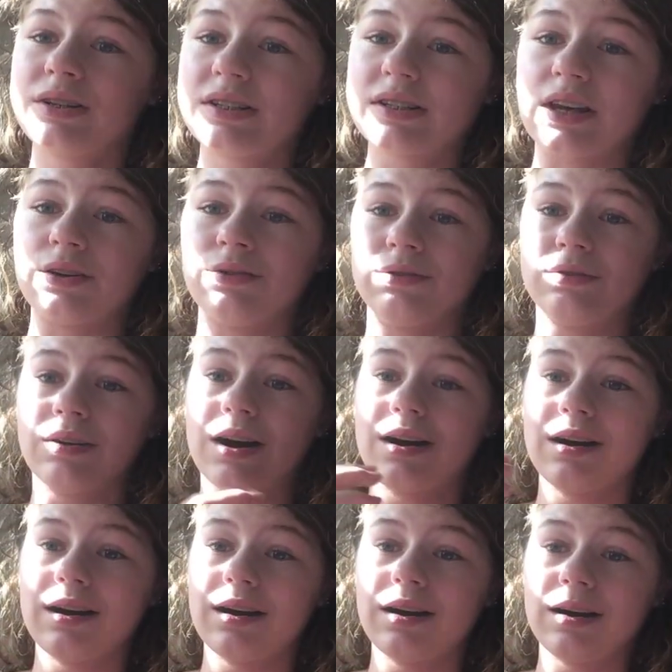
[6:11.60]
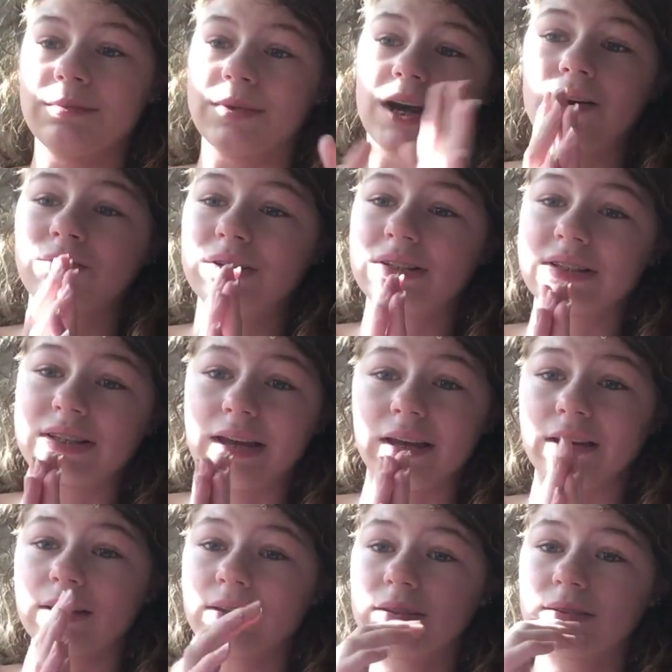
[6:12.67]
going to say who, I'm not going to
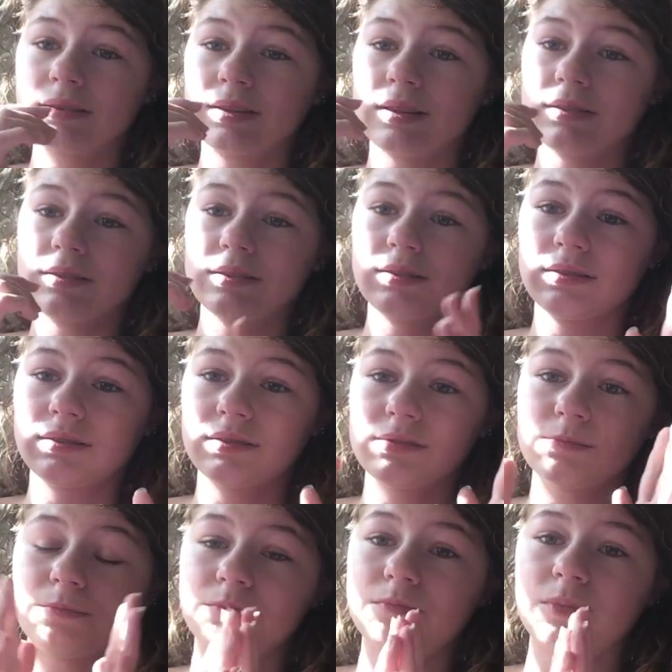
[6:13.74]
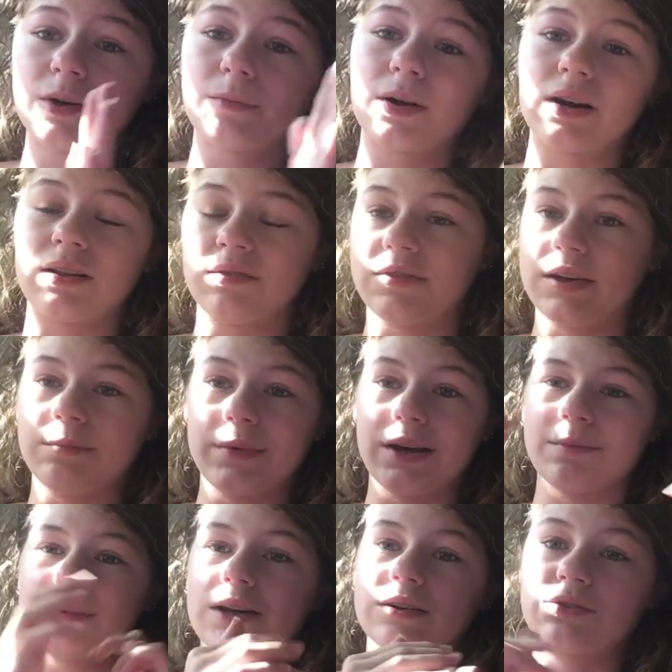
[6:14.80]
say what part of the
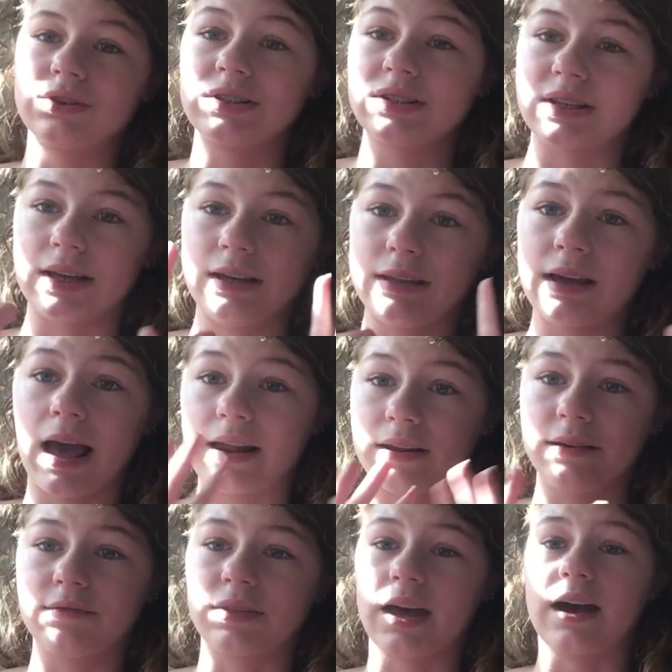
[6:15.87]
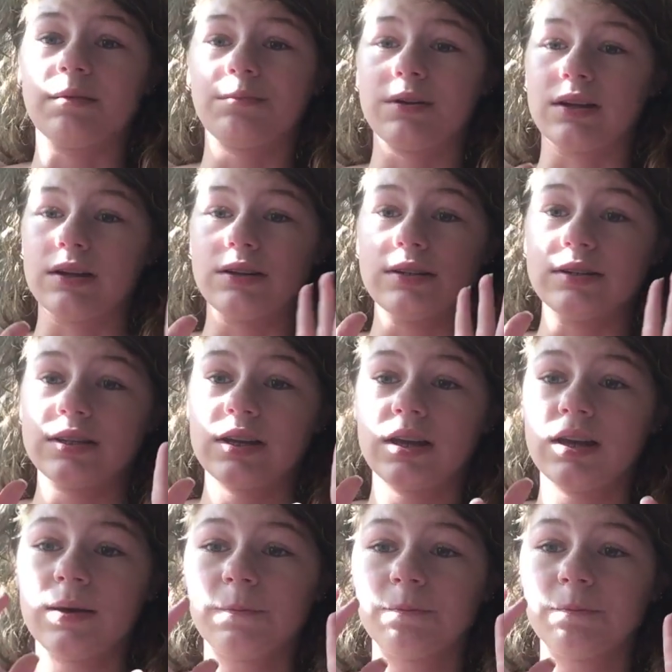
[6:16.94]
family, I'm not going to say any of that because